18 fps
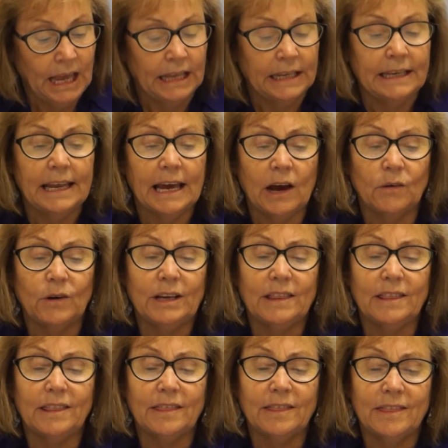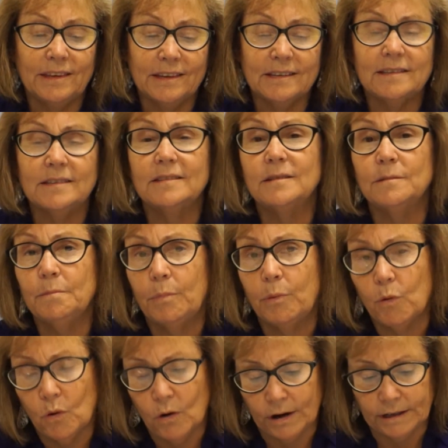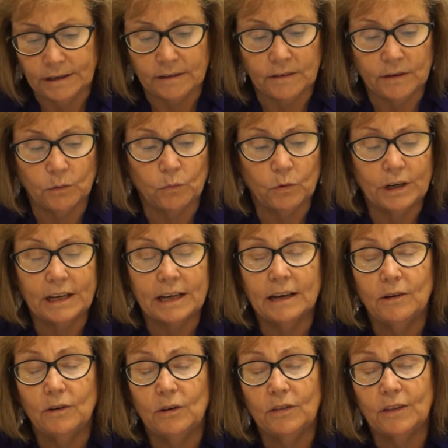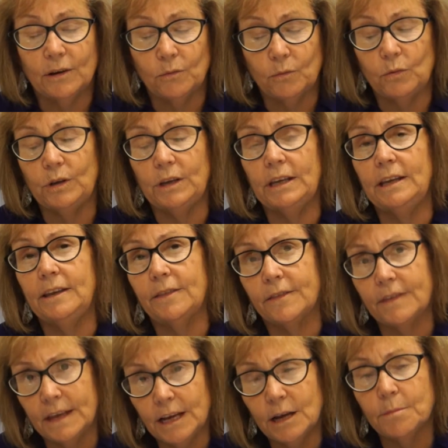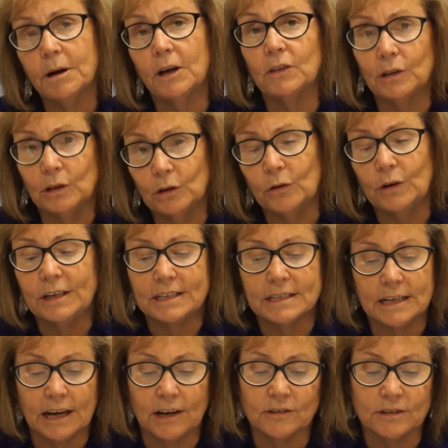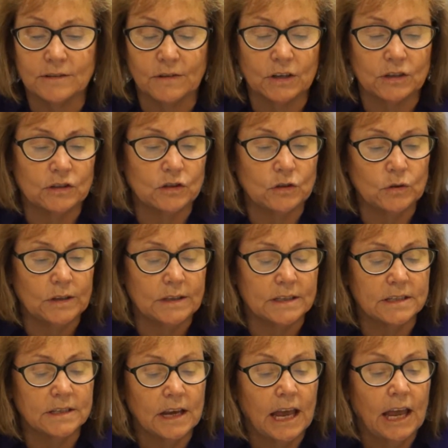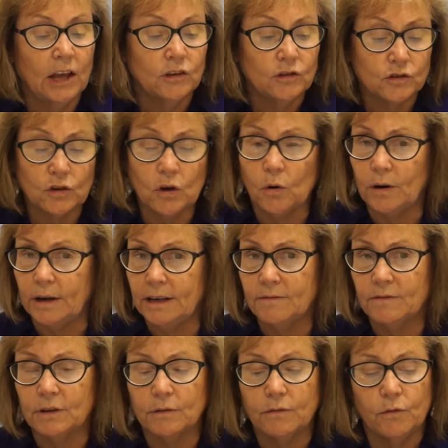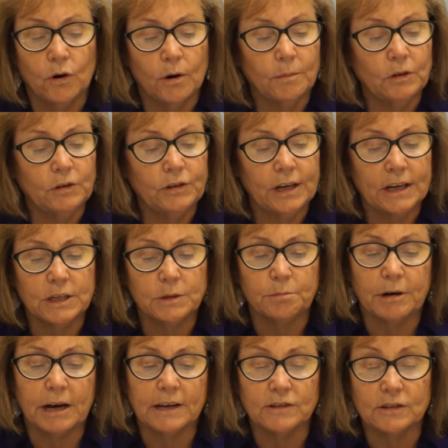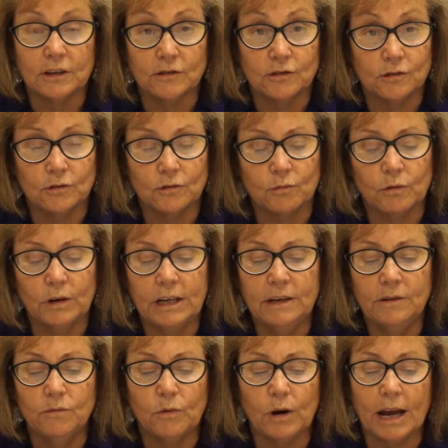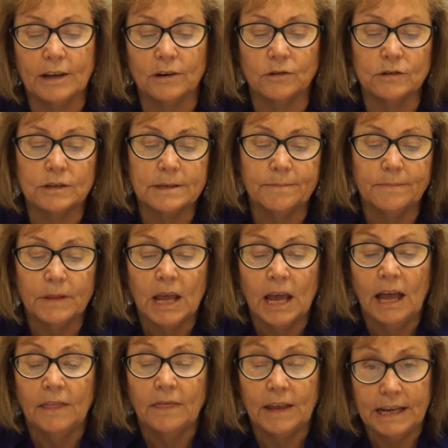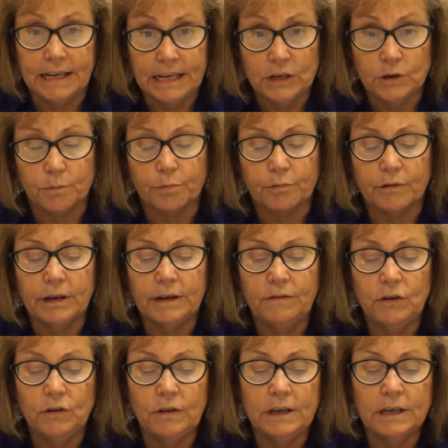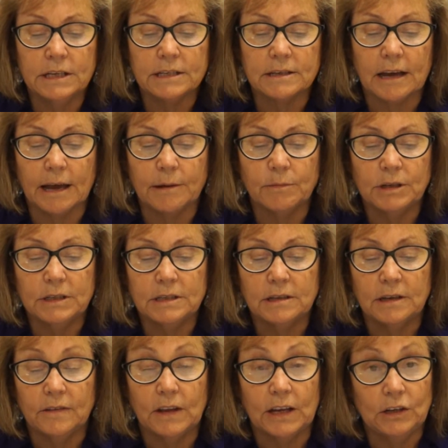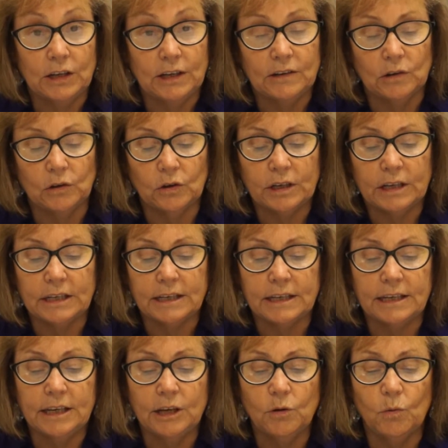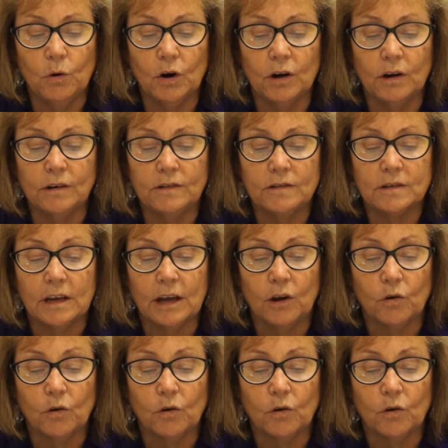Now, this is important that we think about the learning styles of our students. So, if they're formal text processors, read and writers, they need to preview the assignment, they need to look at keywords,